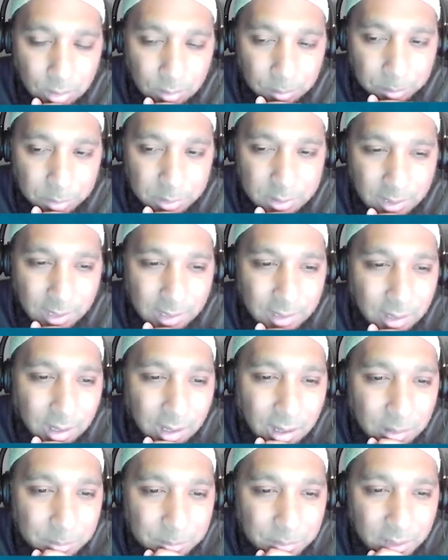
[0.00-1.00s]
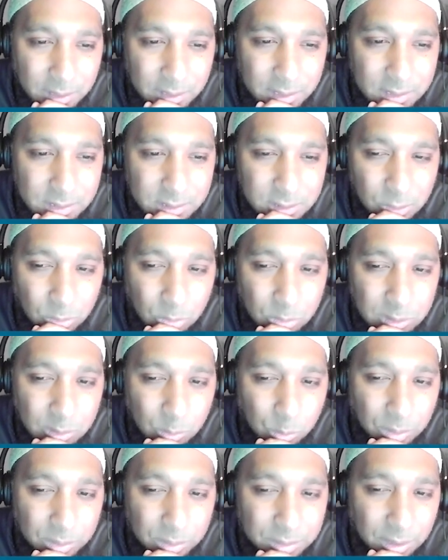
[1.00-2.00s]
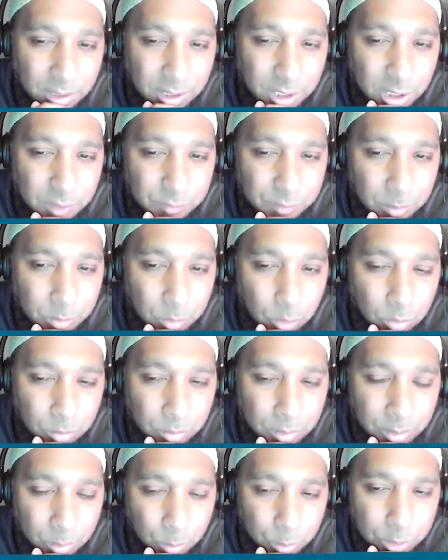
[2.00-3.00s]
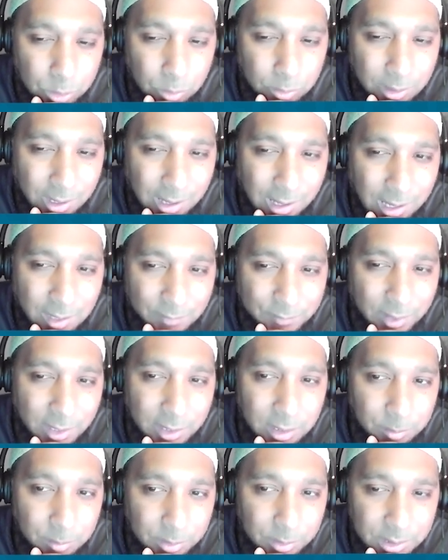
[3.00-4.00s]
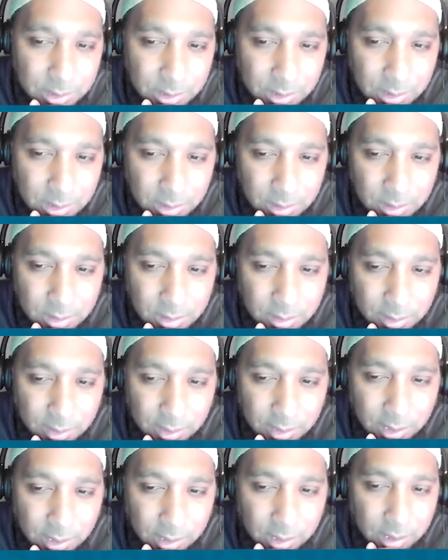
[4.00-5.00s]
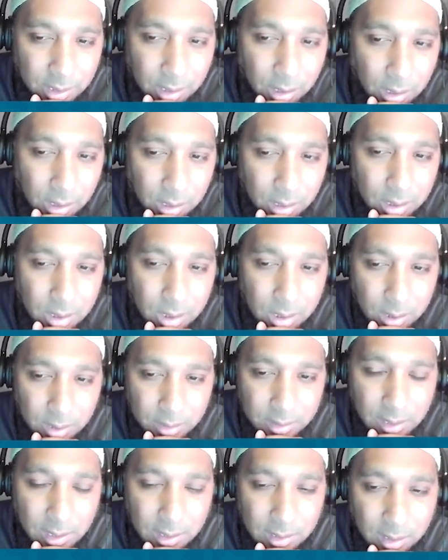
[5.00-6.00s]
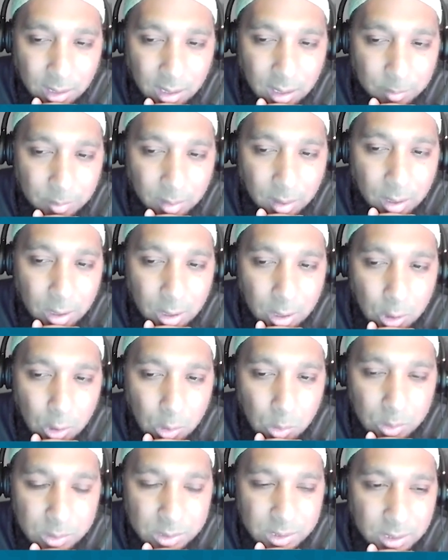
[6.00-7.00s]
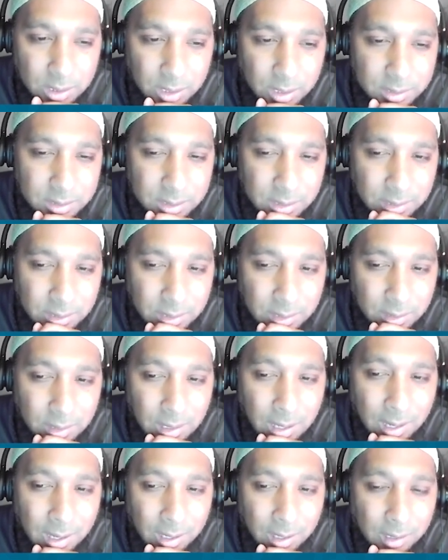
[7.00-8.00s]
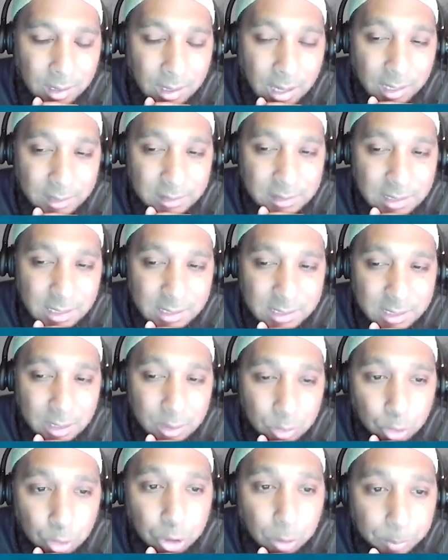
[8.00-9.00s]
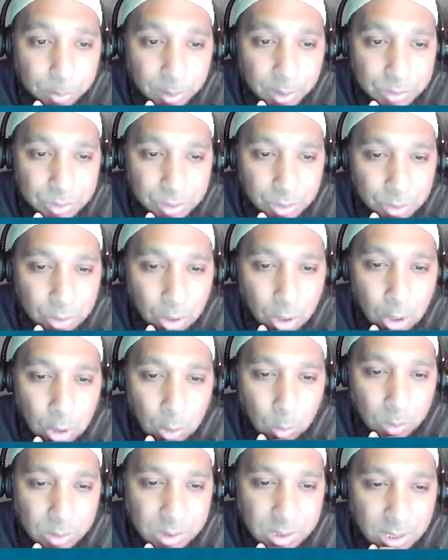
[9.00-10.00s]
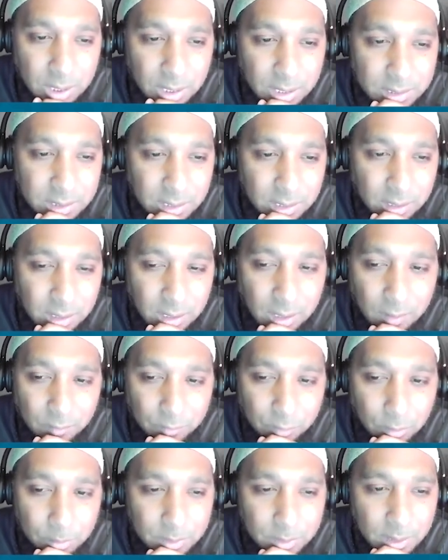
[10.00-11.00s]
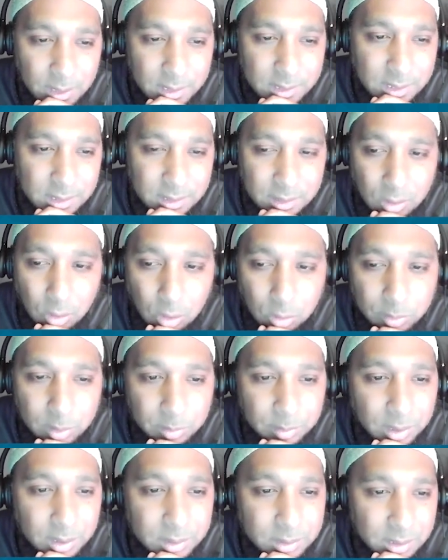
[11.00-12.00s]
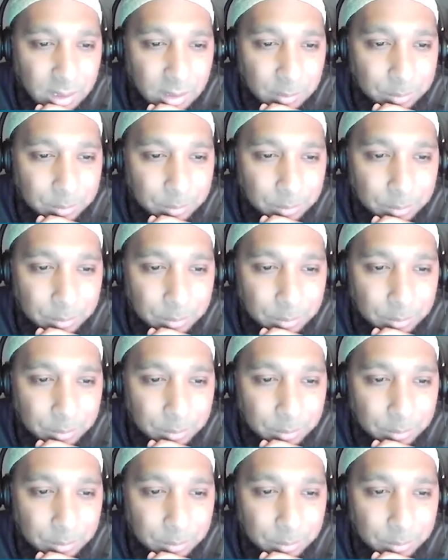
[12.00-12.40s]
But Alqama is the only one that heard from Umar. We don't have anybody here in Alqama who has heard it, at least another person who has heard it from Sayyidina Umar ibn Khattab.